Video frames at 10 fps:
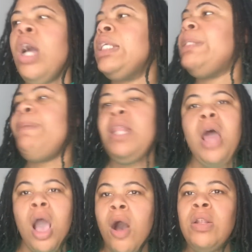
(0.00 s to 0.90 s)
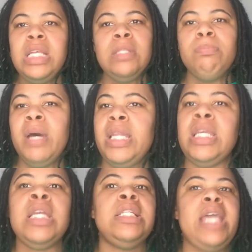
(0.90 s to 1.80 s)
spending all this money
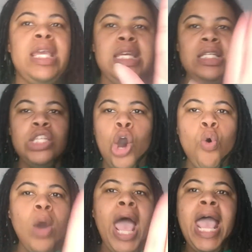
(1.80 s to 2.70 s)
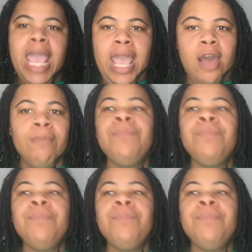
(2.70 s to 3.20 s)
that he don't have,